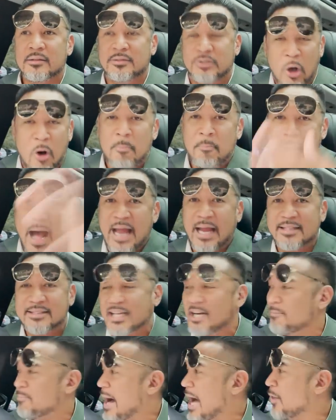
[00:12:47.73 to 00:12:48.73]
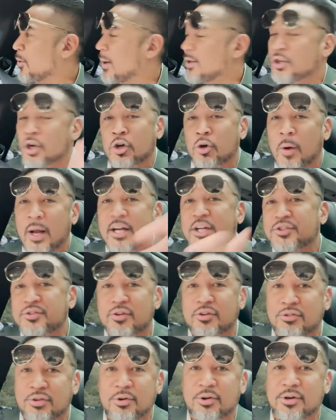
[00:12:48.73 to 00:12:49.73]
Don't buy into it. By the way, the greatest
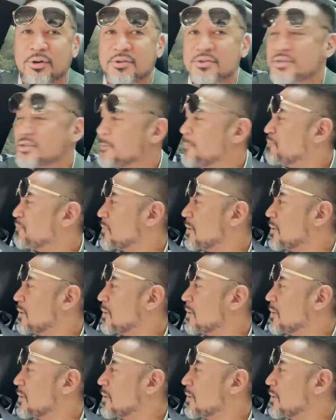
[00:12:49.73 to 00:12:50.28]
recruiters,